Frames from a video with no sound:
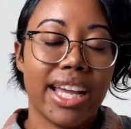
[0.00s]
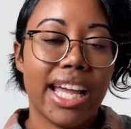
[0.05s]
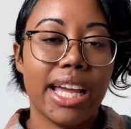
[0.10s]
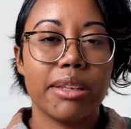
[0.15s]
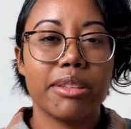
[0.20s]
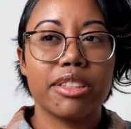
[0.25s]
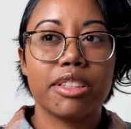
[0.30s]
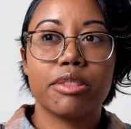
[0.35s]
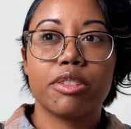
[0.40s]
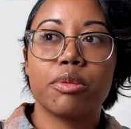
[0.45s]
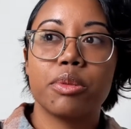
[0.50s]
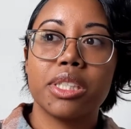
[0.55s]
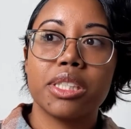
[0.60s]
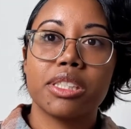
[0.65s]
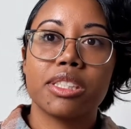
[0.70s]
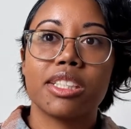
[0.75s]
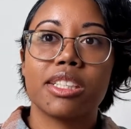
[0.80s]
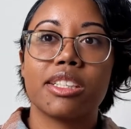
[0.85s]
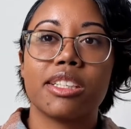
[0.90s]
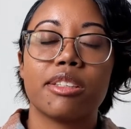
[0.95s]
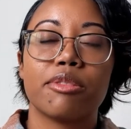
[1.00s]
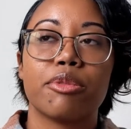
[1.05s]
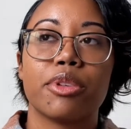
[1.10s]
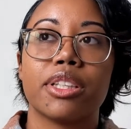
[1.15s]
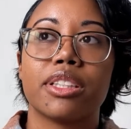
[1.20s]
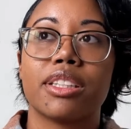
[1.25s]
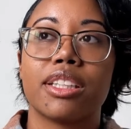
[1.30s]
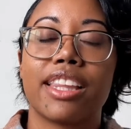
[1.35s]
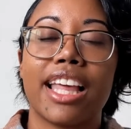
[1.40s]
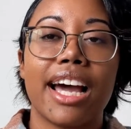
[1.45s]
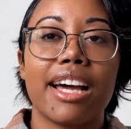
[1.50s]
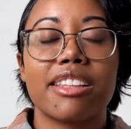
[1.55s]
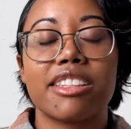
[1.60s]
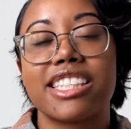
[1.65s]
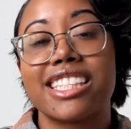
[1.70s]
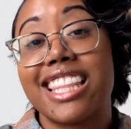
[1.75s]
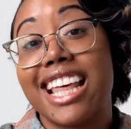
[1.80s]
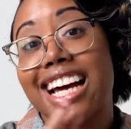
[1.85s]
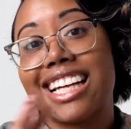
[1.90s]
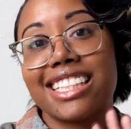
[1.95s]
And
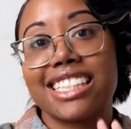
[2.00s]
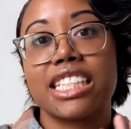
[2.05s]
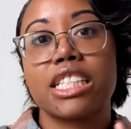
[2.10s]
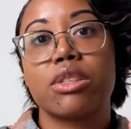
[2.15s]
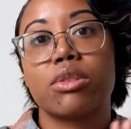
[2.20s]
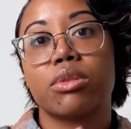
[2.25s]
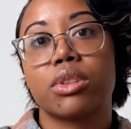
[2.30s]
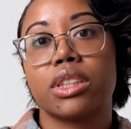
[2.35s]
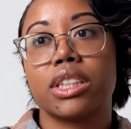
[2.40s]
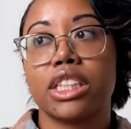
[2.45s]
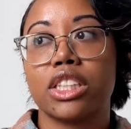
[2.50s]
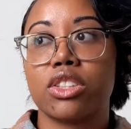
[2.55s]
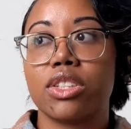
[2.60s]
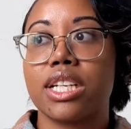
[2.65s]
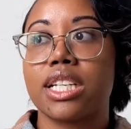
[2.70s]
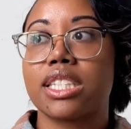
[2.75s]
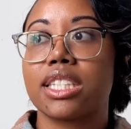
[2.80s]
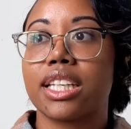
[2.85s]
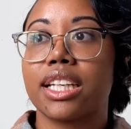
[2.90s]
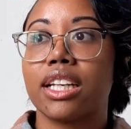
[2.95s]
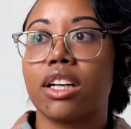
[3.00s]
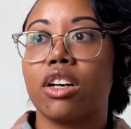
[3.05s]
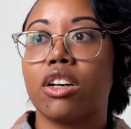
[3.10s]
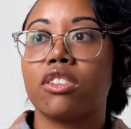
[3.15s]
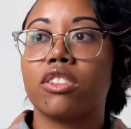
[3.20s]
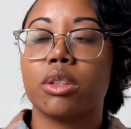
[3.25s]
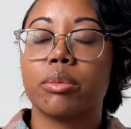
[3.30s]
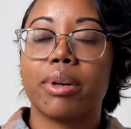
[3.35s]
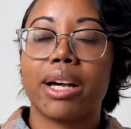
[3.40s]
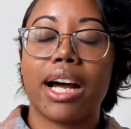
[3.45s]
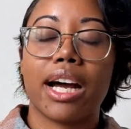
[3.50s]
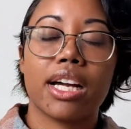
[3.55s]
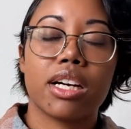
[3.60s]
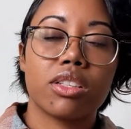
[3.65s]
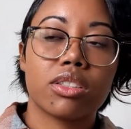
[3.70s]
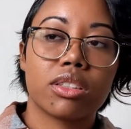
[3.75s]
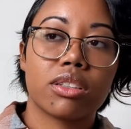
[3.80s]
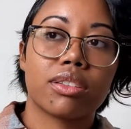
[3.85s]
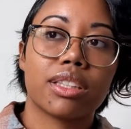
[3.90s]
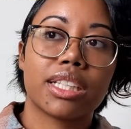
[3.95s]
that didn't really translate over, but I
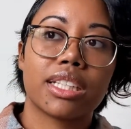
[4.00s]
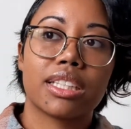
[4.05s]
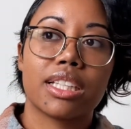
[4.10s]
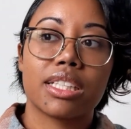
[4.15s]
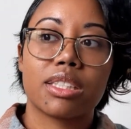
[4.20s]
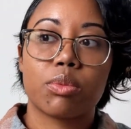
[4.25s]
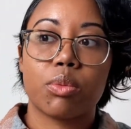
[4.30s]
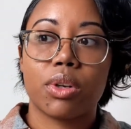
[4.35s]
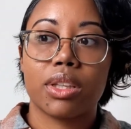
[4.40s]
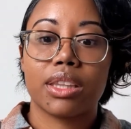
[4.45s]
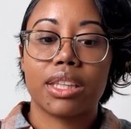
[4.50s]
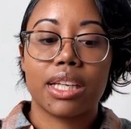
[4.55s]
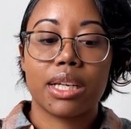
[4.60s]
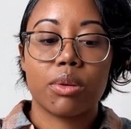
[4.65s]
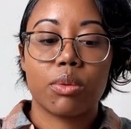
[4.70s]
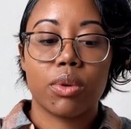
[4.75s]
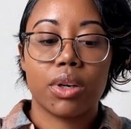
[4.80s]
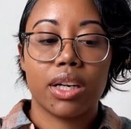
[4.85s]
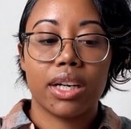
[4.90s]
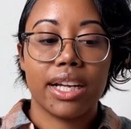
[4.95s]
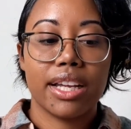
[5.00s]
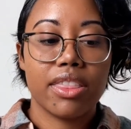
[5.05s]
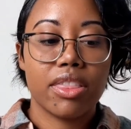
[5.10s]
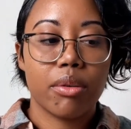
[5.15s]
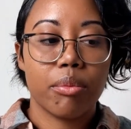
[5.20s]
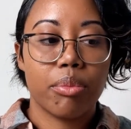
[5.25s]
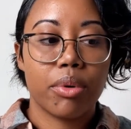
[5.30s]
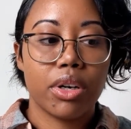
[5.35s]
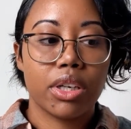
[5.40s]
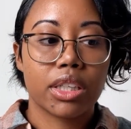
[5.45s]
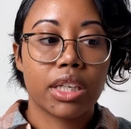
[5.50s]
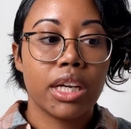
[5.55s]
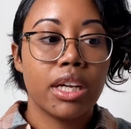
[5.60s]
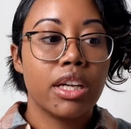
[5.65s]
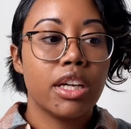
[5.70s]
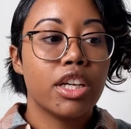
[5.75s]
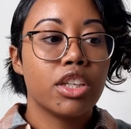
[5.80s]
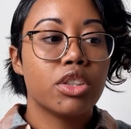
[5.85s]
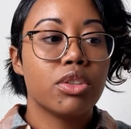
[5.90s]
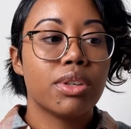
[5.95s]
also think that's one thing where in the book
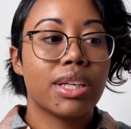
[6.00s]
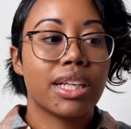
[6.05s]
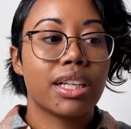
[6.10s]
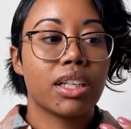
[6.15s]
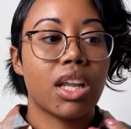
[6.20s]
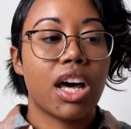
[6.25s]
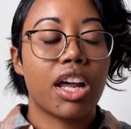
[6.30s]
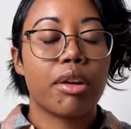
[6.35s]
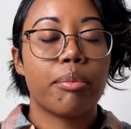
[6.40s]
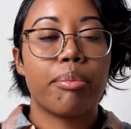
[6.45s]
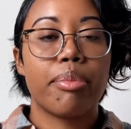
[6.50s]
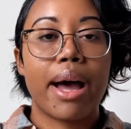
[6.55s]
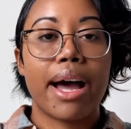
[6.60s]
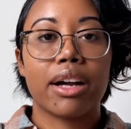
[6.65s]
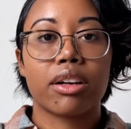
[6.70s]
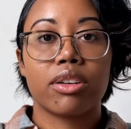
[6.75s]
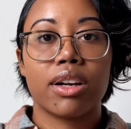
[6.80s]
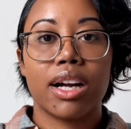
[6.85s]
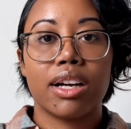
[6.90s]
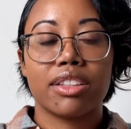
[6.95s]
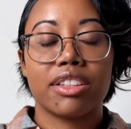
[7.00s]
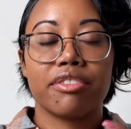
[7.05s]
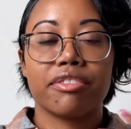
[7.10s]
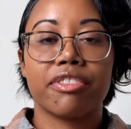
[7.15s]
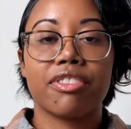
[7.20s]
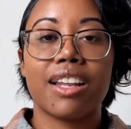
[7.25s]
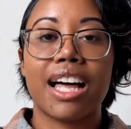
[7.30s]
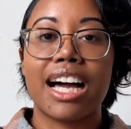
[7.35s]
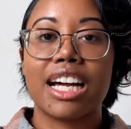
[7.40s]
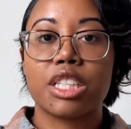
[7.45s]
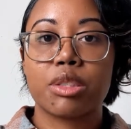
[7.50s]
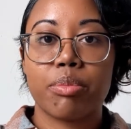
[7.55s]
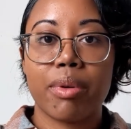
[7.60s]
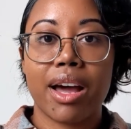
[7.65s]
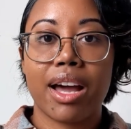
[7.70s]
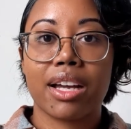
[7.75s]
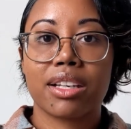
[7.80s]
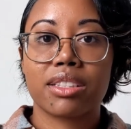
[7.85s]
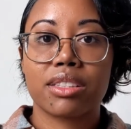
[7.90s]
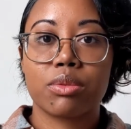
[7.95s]
you get a lot of background and
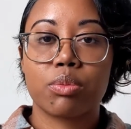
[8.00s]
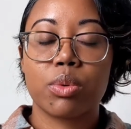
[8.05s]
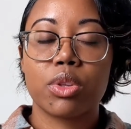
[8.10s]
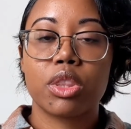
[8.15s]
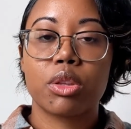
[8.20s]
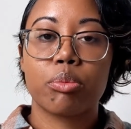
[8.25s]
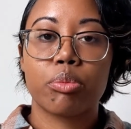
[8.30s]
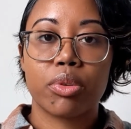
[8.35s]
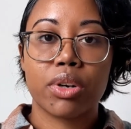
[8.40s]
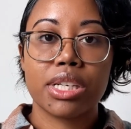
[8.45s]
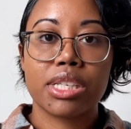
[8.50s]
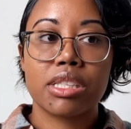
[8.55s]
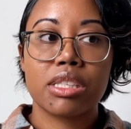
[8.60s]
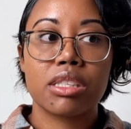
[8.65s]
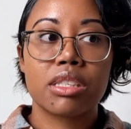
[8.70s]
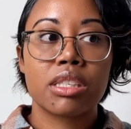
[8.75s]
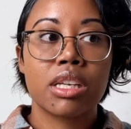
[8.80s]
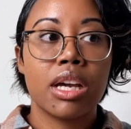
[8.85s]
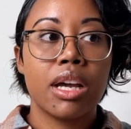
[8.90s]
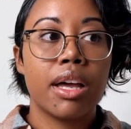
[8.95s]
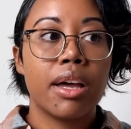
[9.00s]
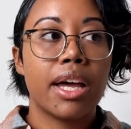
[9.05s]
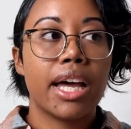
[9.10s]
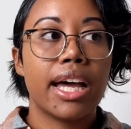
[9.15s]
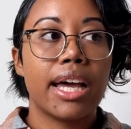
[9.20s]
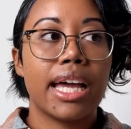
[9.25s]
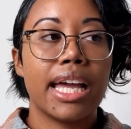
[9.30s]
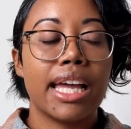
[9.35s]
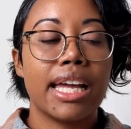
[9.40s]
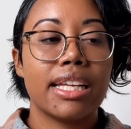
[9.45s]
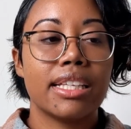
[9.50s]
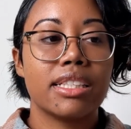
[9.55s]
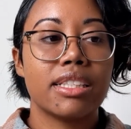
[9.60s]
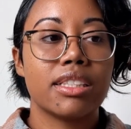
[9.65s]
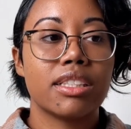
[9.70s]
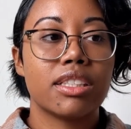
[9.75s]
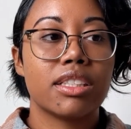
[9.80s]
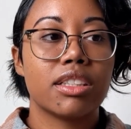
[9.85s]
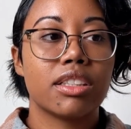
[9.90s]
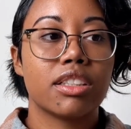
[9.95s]
flashbacks with the prince, and
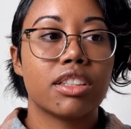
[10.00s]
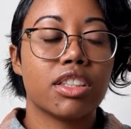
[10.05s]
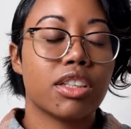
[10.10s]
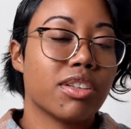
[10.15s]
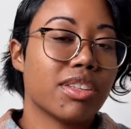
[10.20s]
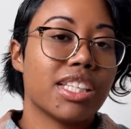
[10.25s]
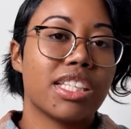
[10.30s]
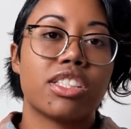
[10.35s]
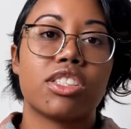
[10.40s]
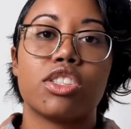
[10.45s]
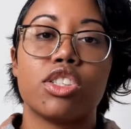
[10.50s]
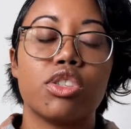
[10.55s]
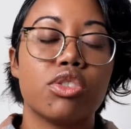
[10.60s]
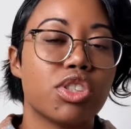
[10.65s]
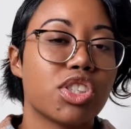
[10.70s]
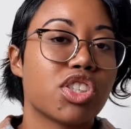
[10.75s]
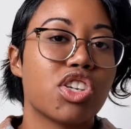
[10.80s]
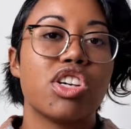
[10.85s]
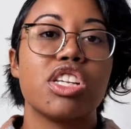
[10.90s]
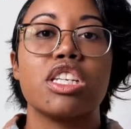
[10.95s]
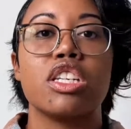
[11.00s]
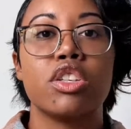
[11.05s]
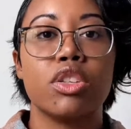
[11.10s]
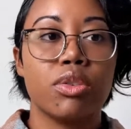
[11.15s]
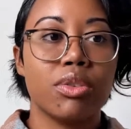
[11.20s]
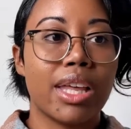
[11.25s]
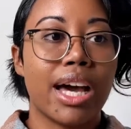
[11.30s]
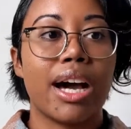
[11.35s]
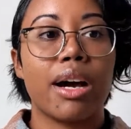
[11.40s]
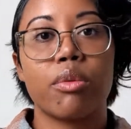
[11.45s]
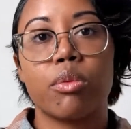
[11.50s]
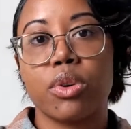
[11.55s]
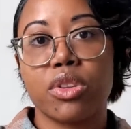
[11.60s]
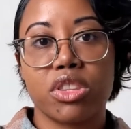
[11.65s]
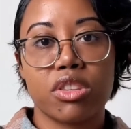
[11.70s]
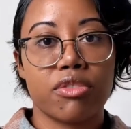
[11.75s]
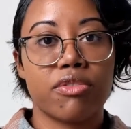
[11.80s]
this, you just couldn't do that with the